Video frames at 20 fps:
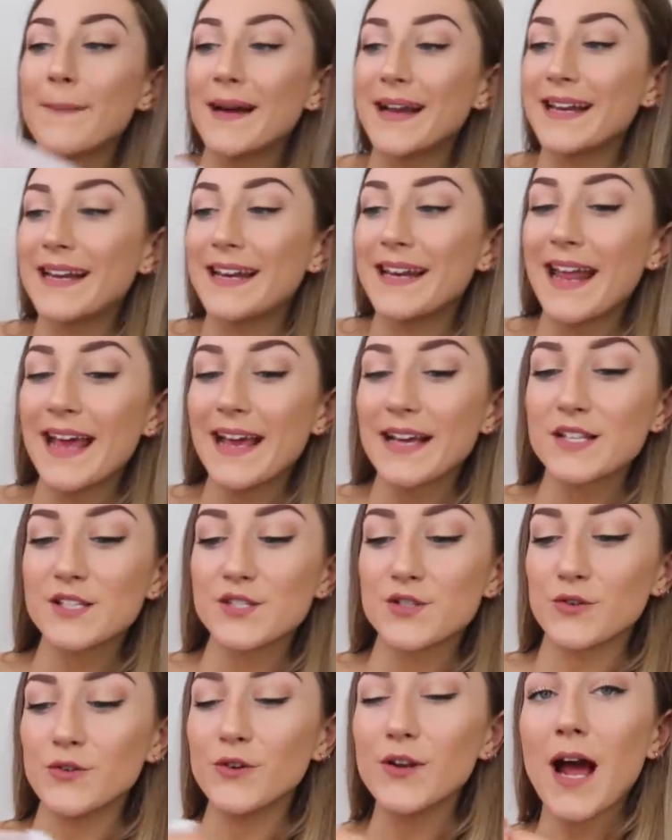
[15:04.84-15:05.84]
My
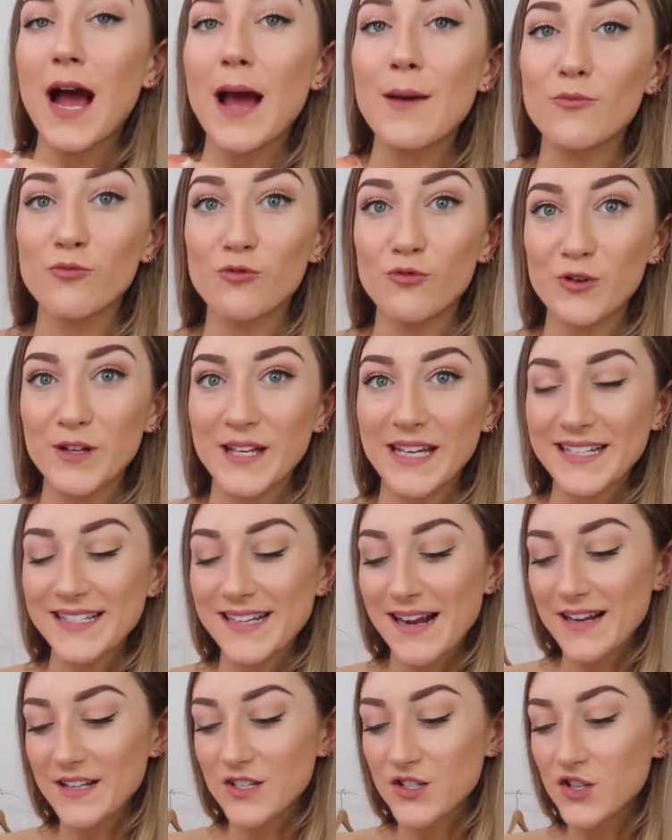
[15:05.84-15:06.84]
next suit, I'm really
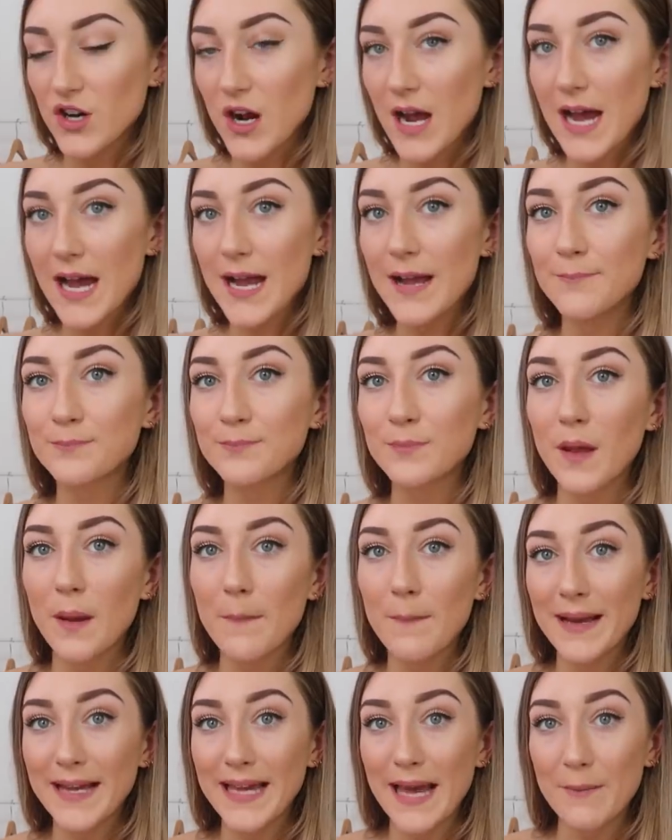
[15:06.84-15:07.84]
excited to try.
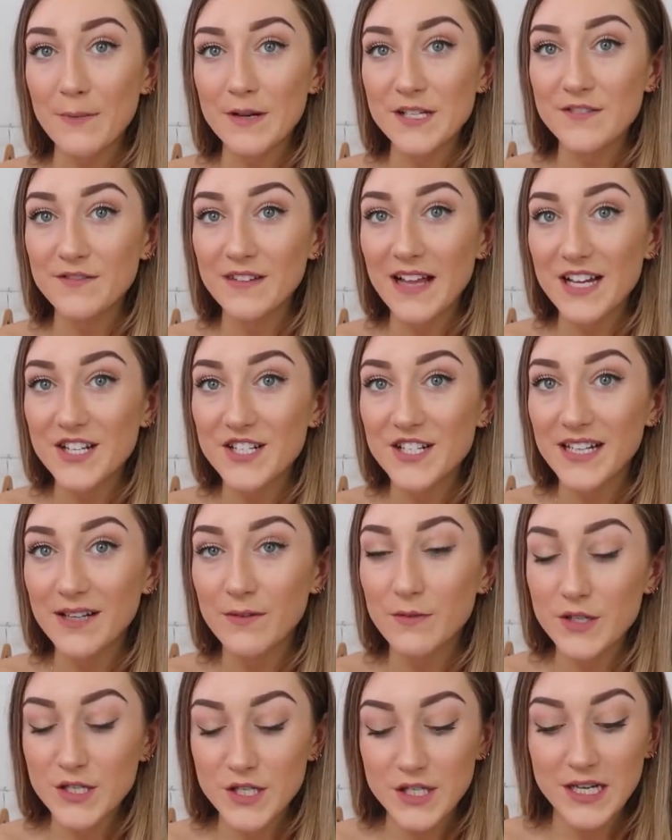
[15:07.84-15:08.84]
My camera's flashing,
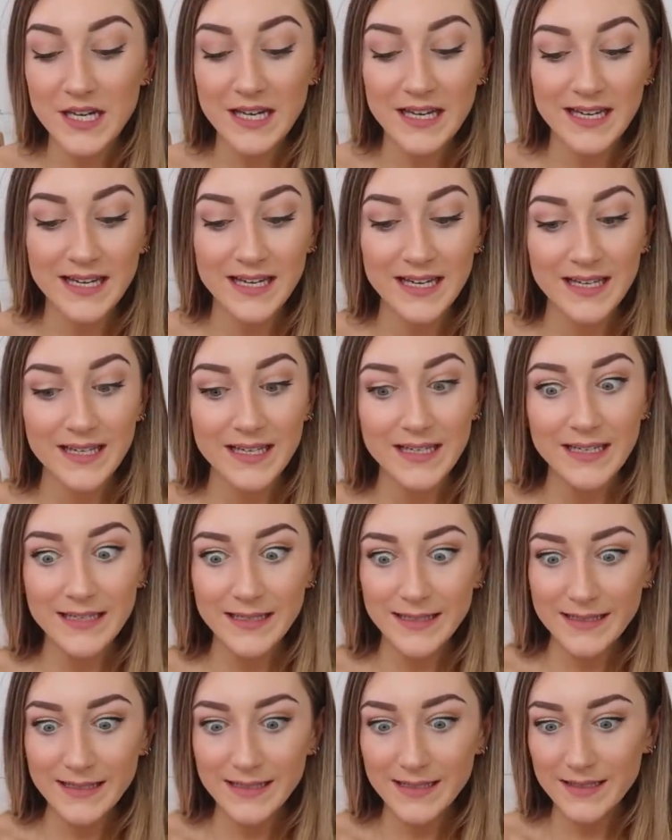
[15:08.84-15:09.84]

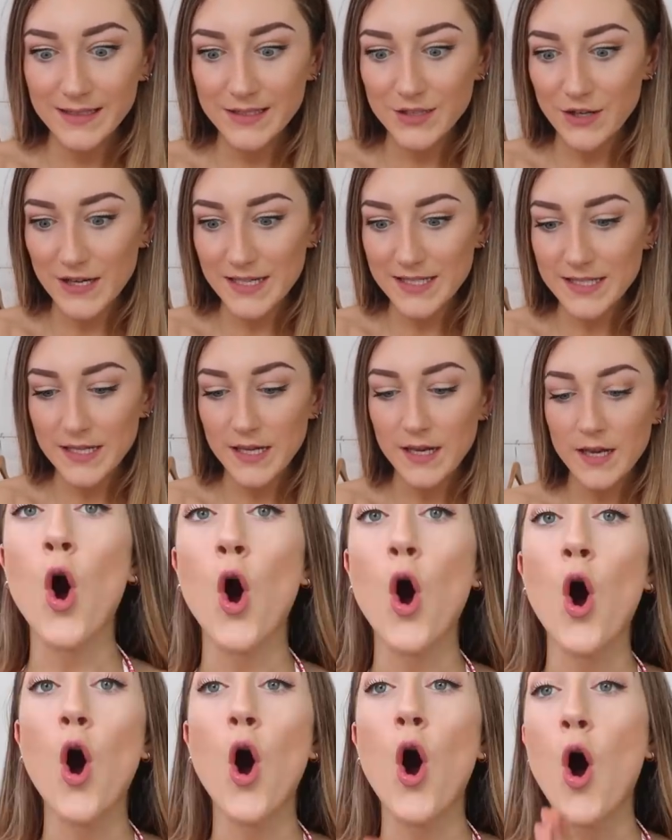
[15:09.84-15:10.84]
which, stressed.
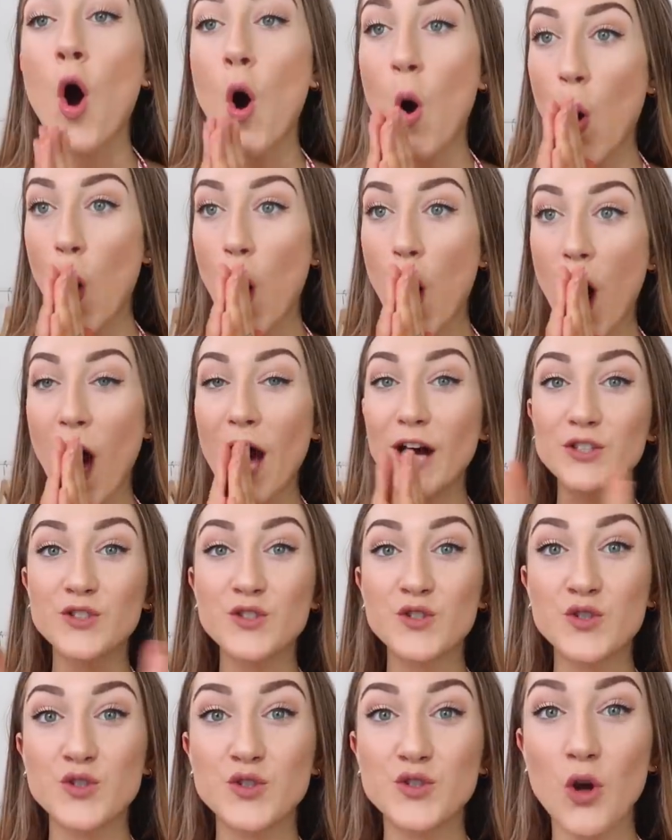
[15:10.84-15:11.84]
Oh,
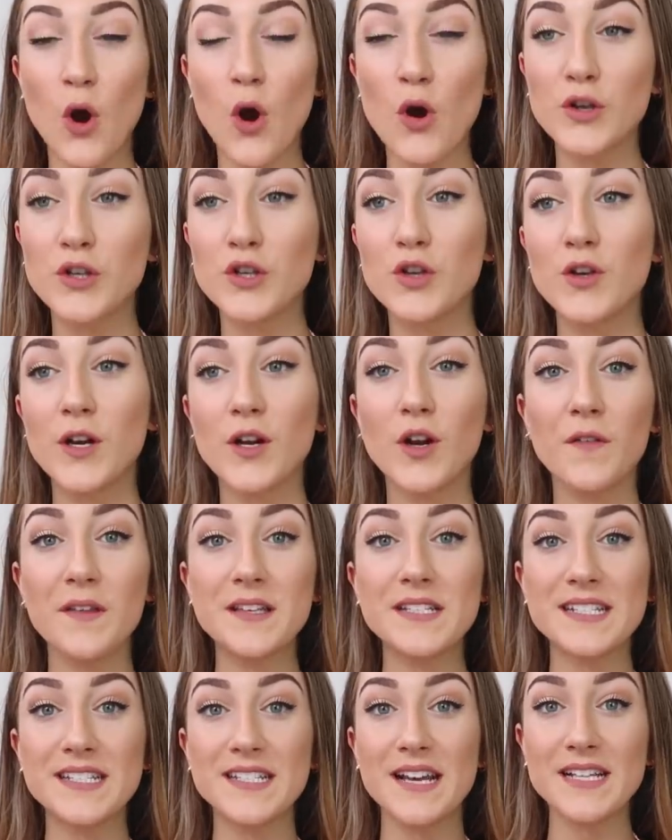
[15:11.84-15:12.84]
so cute. I got
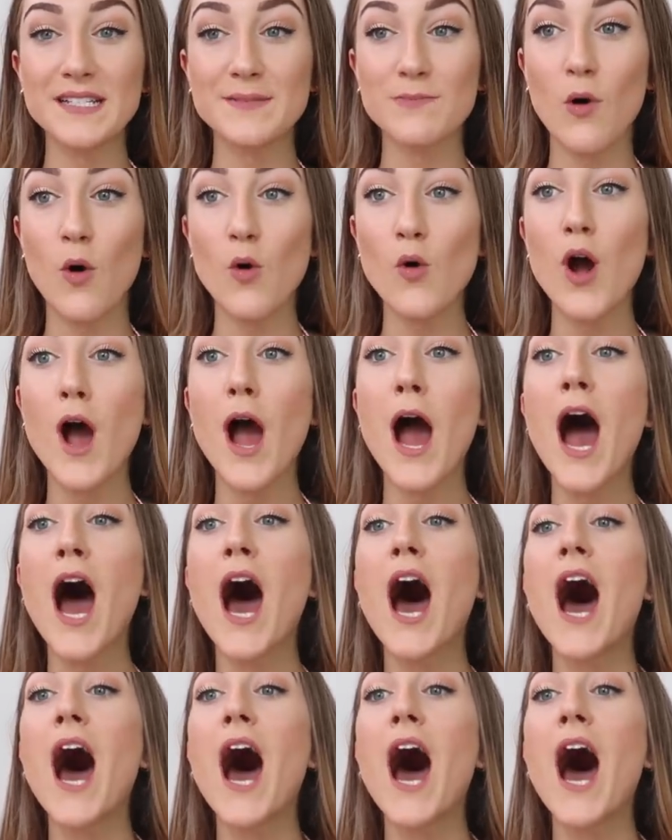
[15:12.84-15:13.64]
these in a size small.